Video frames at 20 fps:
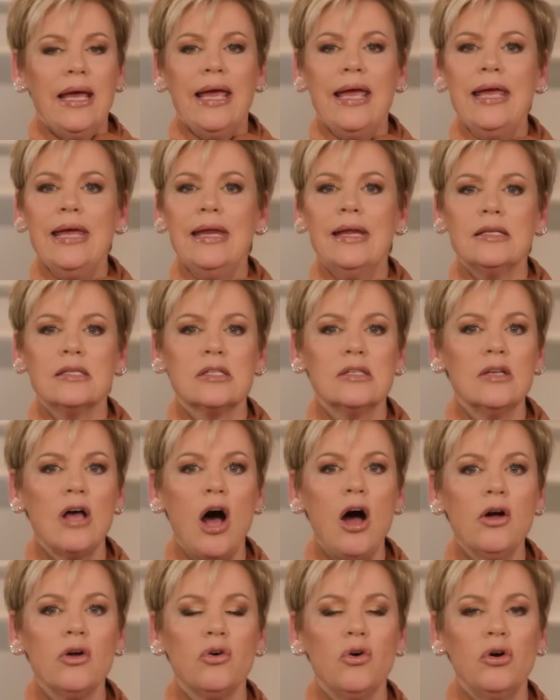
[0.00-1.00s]
He is
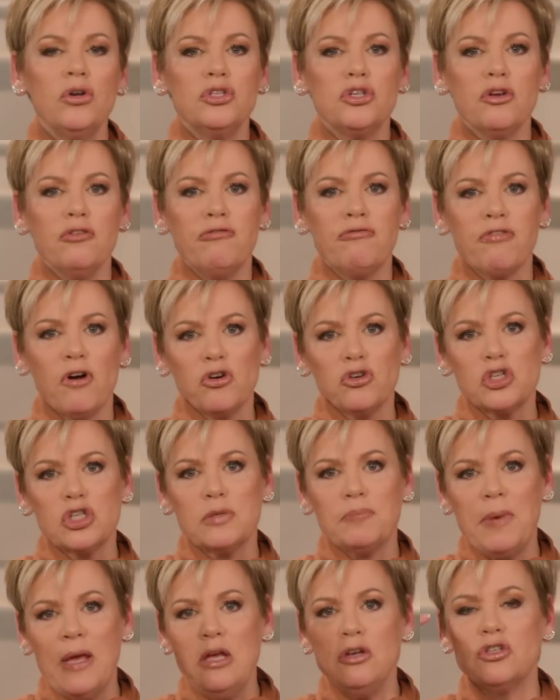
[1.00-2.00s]
not going to first
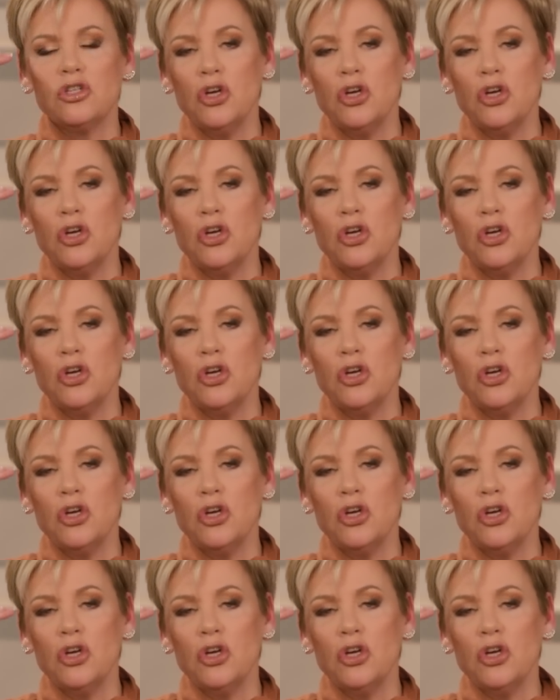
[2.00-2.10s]
speak